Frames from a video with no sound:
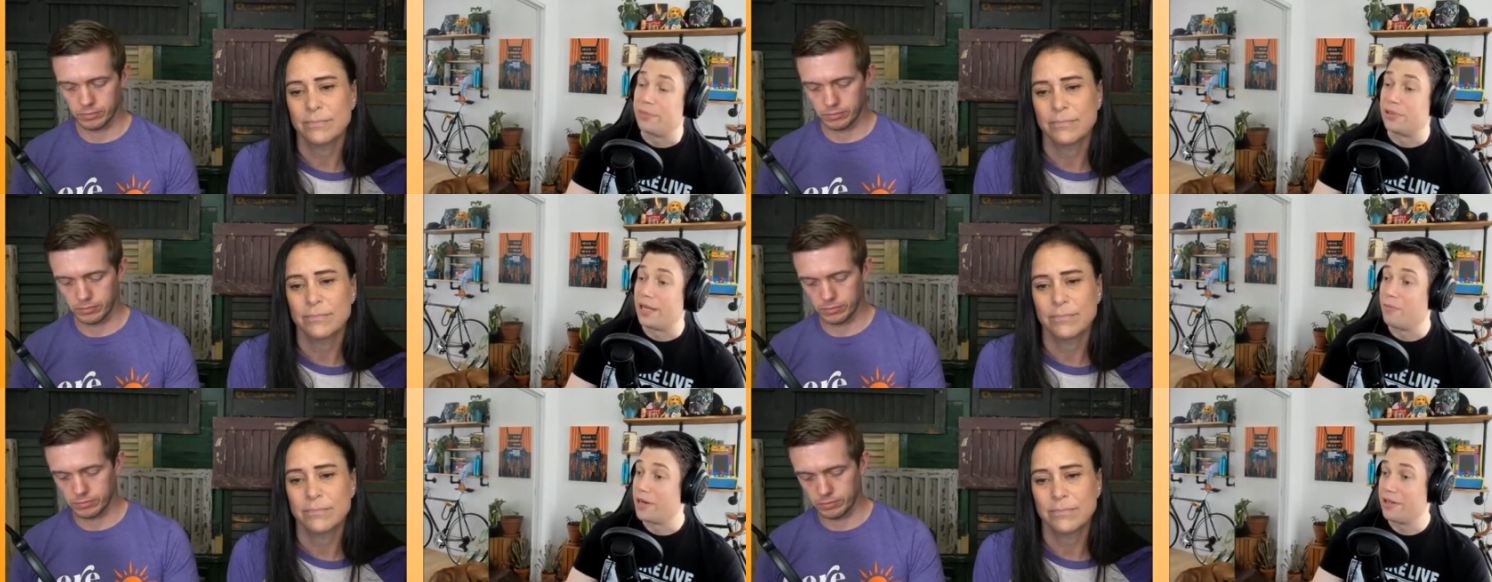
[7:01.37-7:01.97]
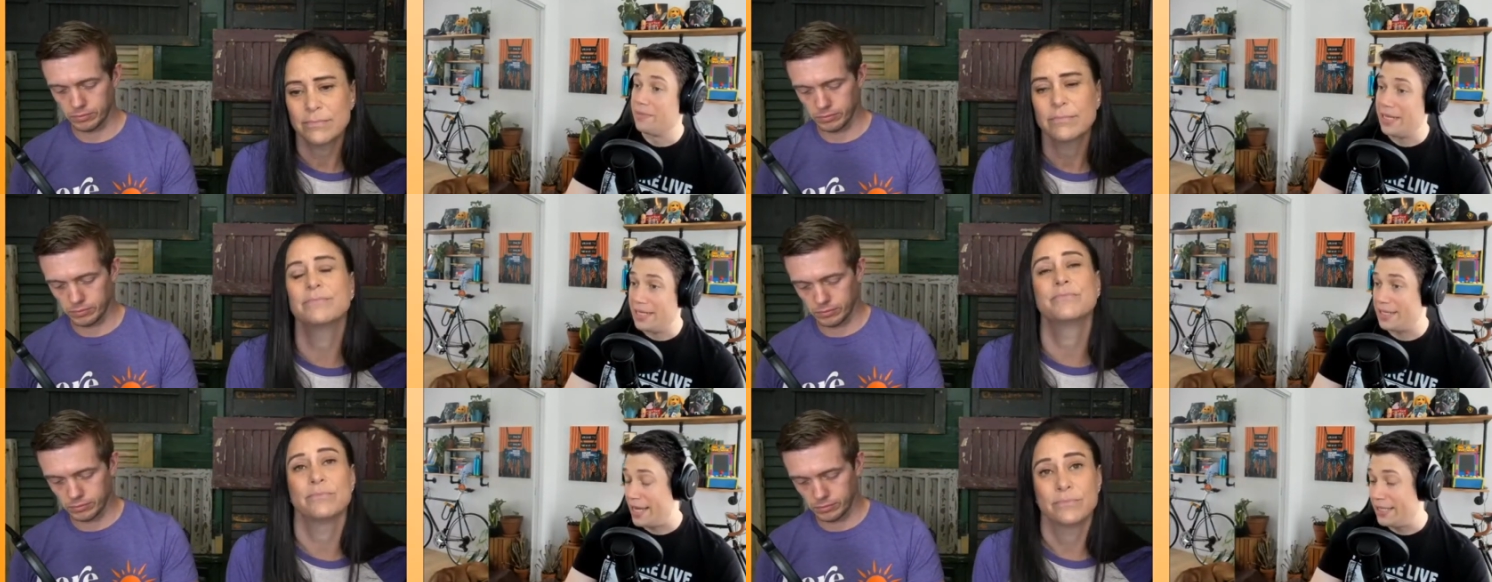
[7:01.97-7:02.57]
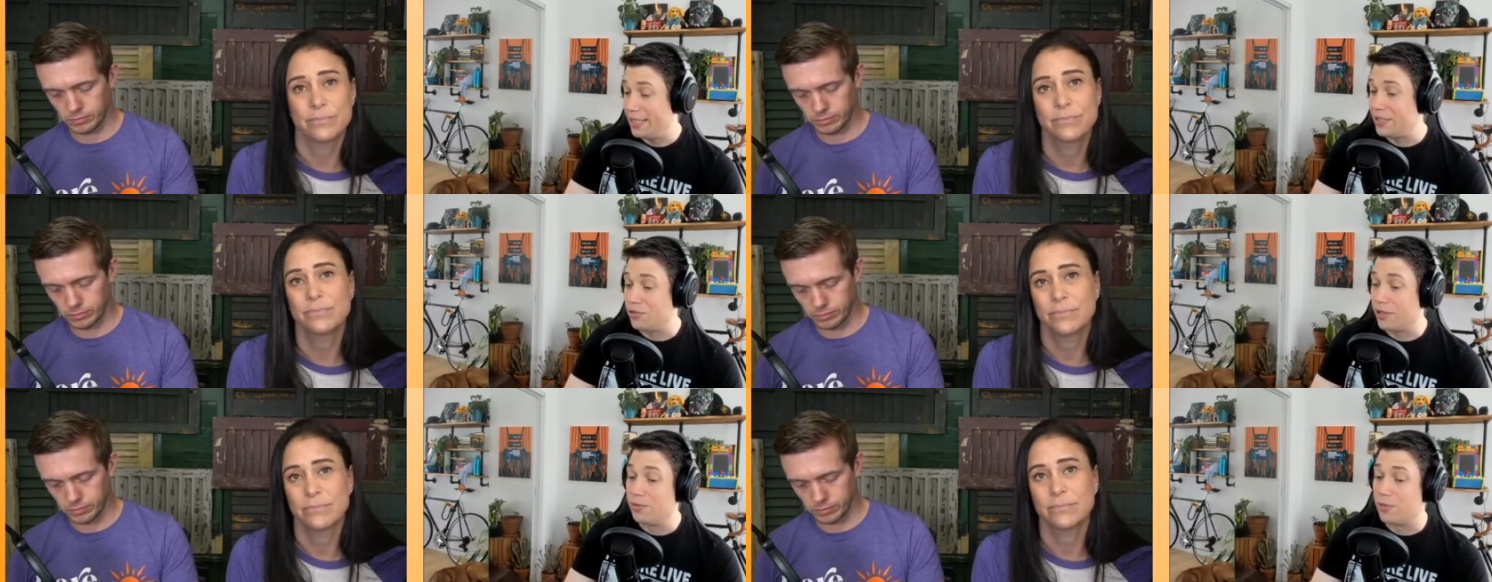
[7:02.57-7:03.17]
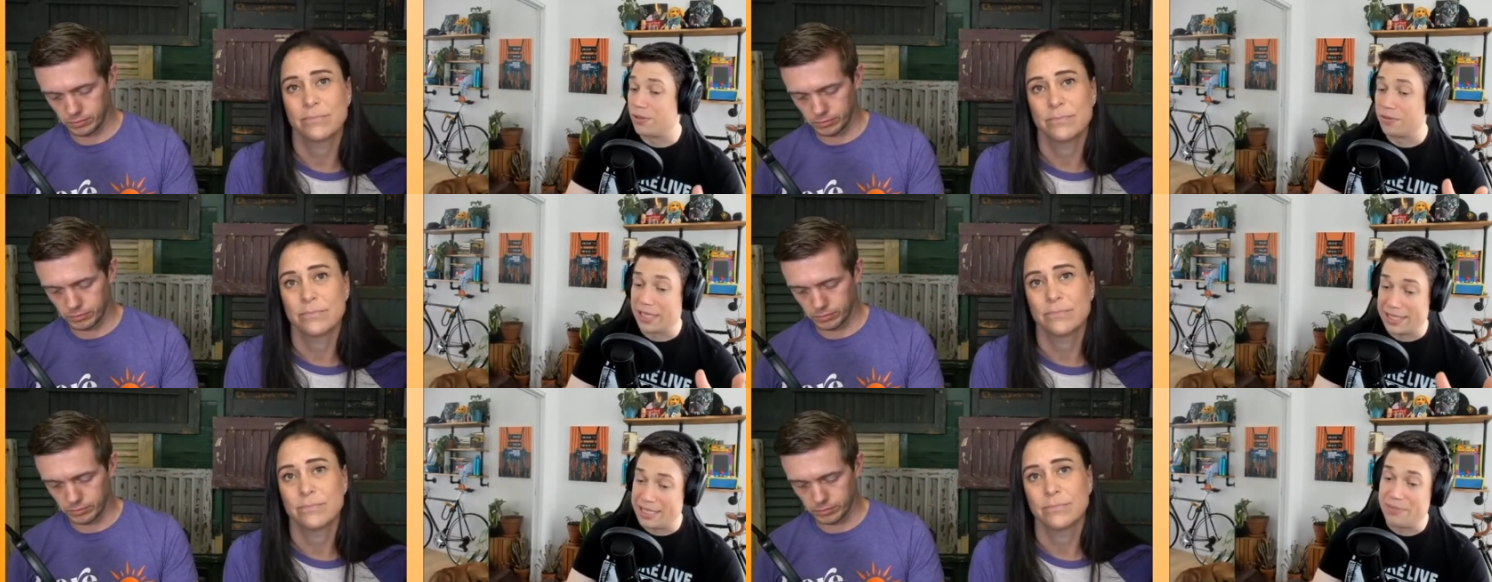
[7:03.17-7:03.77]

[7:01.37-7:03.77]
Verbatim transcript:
Speaker 1: are winnable. And one of them is ending the drug war.